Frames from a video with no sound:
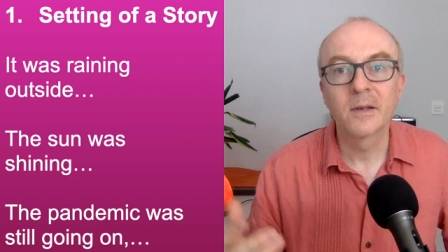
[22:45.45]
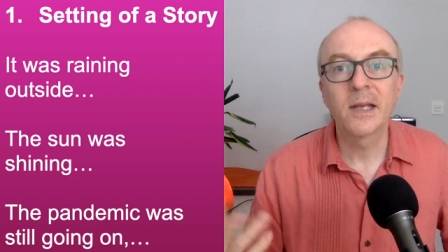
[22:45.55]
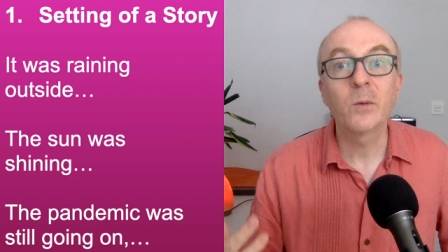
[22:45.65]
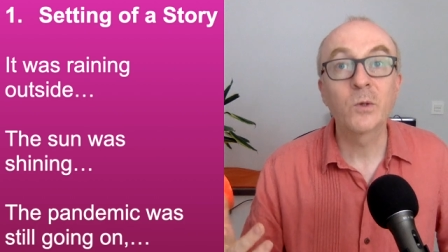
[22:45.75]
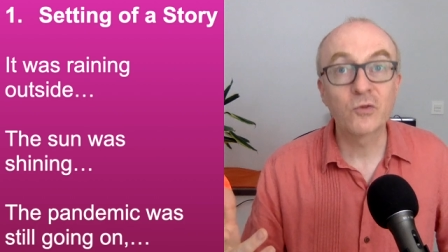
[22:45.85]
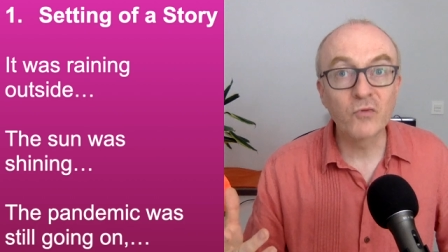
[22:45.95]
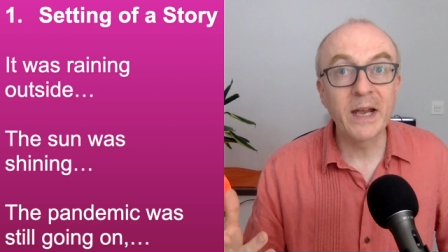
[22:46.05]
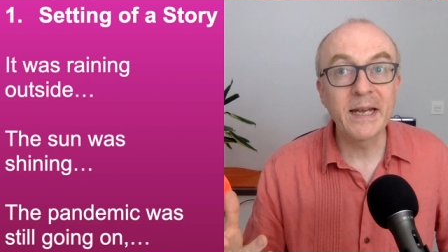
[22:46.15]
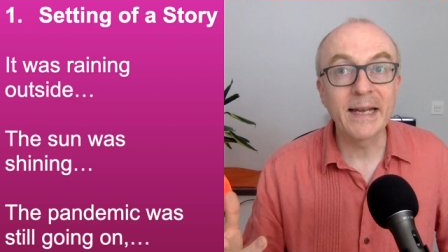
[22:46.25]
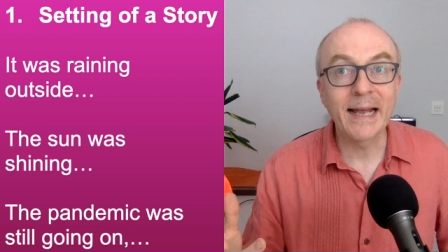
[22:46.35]
It was
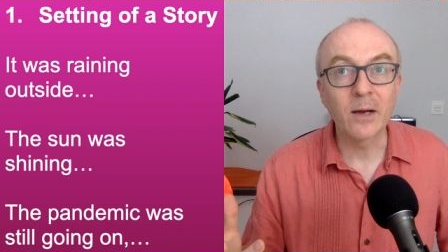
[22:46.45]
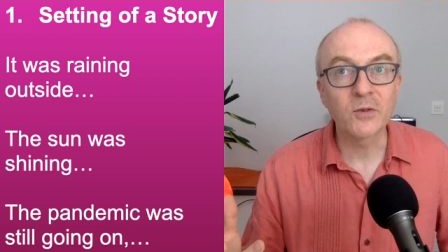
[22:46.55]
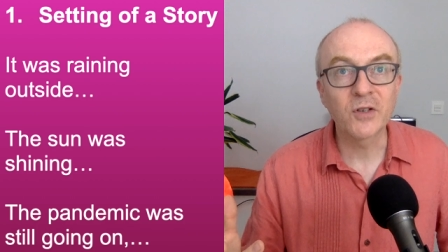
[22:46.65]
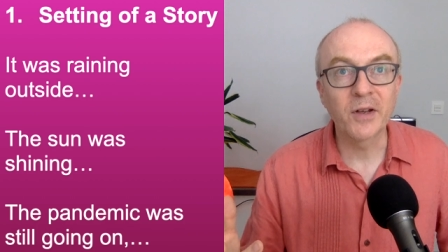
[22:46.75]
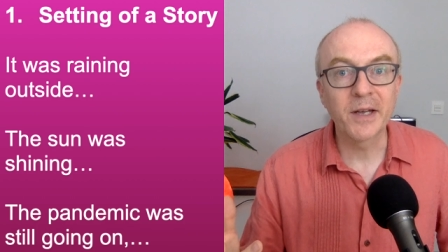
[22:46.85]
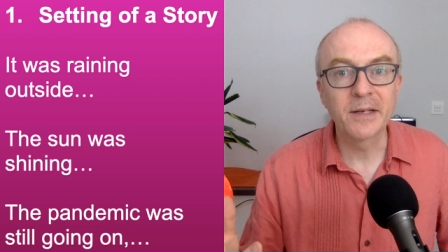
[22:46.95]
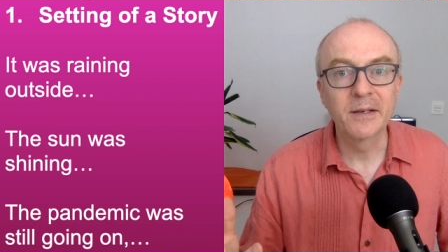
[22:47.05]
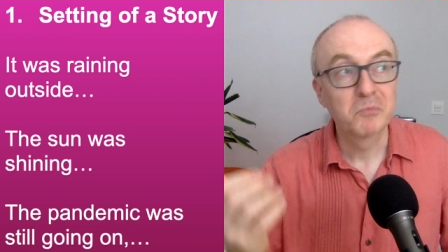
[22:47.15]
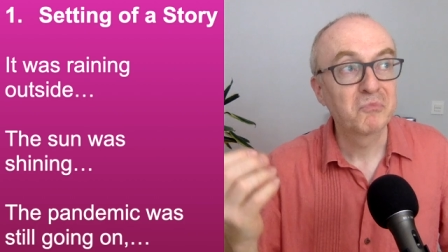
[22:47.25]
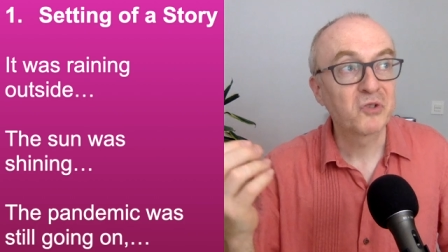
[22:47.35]
raining outside,
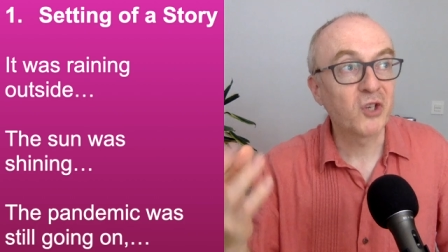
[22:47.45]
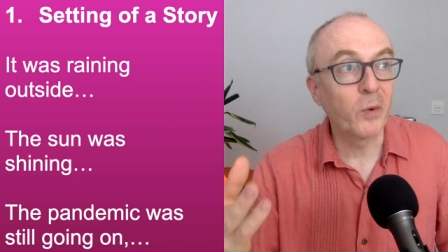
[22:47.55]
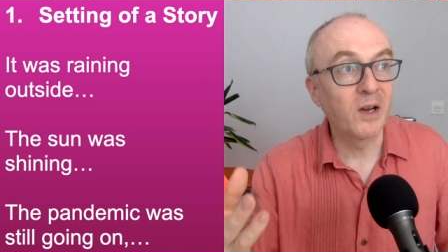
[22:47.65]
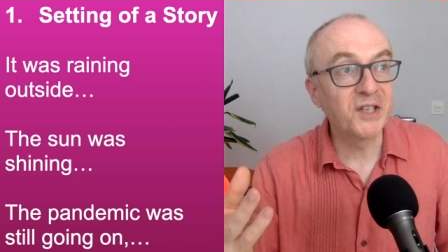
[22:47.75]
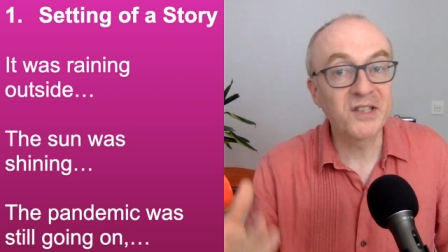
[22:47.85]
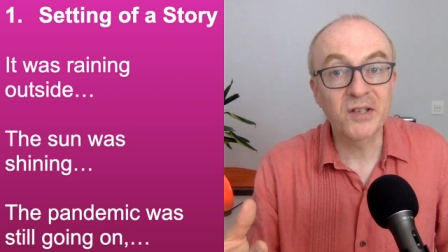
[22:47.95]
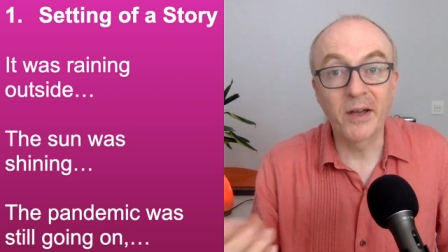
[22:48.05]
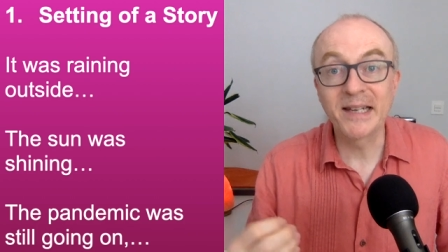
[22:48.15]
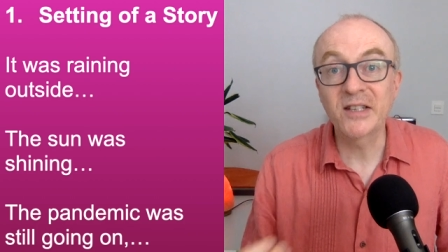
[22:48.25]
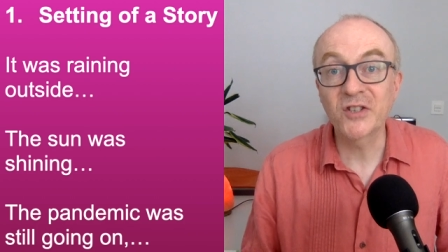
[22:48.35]
so I
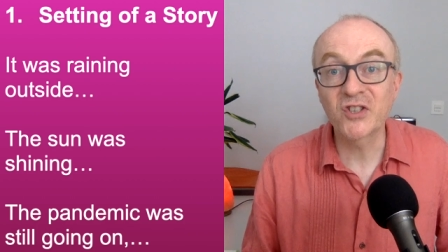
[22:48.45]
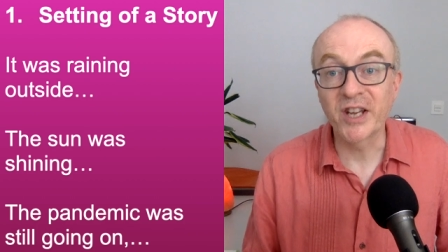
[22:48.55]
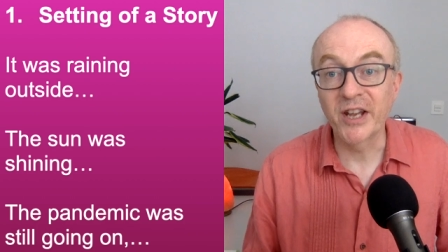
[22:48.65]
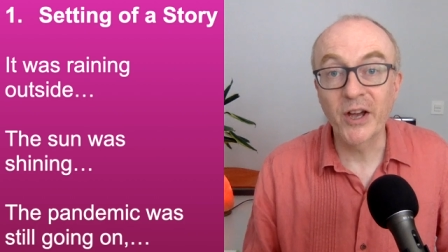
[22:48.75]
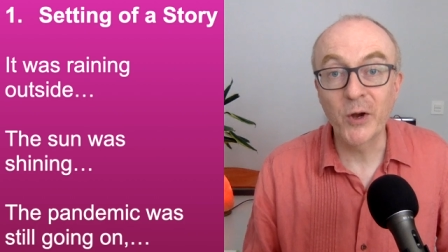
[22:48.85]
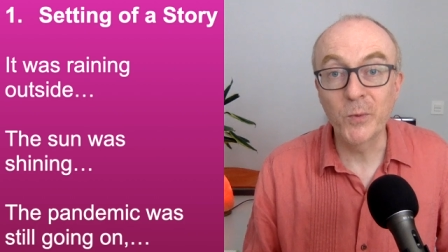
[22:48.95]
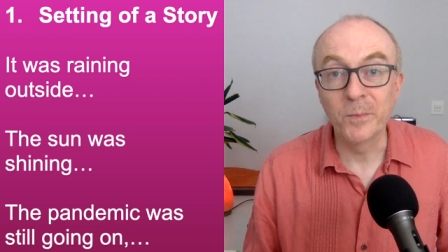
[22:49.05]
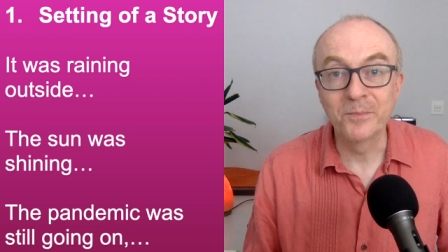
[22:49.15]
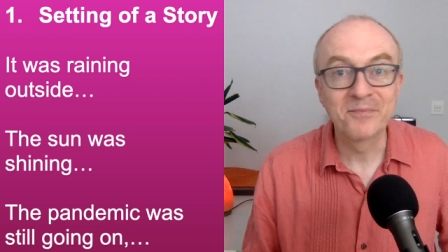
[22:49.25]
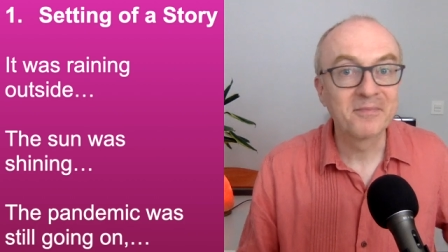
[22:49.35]
decided to stay at home.